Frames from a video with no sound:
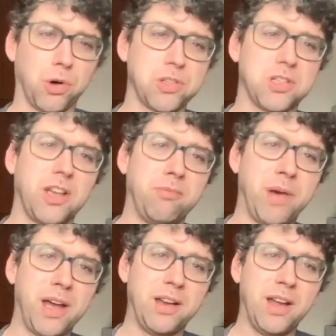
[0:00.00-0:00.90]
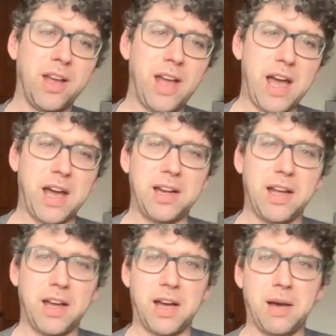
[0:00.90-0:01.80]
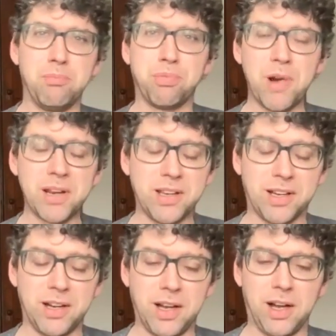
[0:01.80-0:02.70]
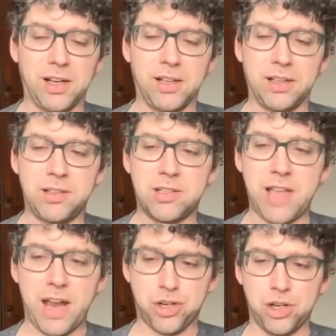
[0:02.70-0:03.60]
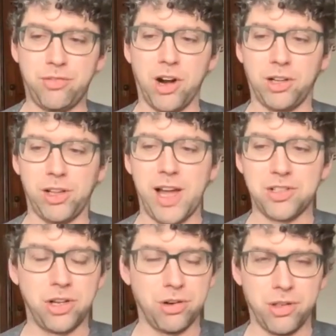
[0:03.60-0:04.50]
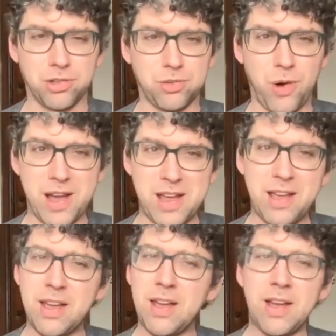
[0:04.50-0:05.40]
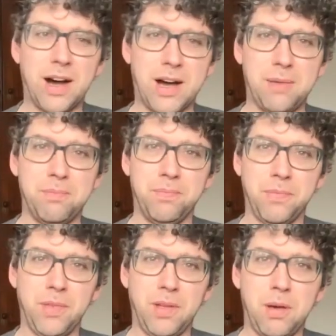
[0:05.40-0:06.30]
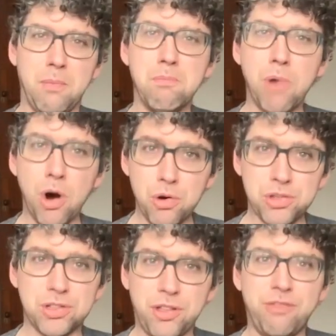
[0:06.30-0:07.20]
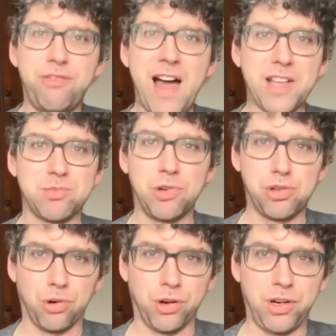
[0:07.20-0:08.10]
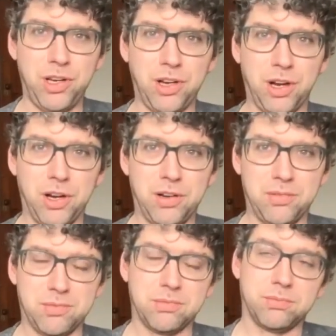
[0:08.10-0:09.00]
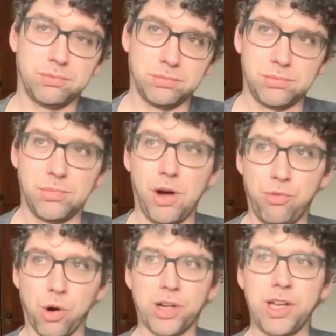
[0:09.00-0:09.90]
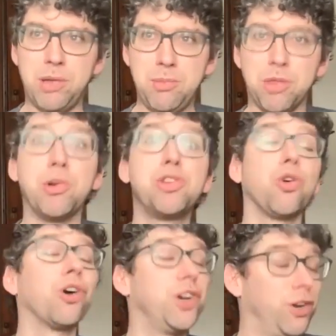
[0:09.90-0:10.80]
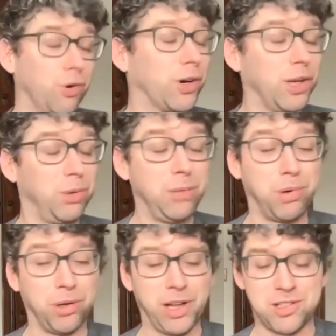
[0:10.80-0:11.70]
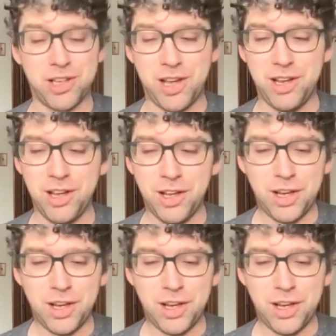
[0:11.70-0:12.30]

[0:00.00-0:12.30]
forces have been at bringing a section of our class under their sway, the vast majority of working people, the majority of working people, let's say,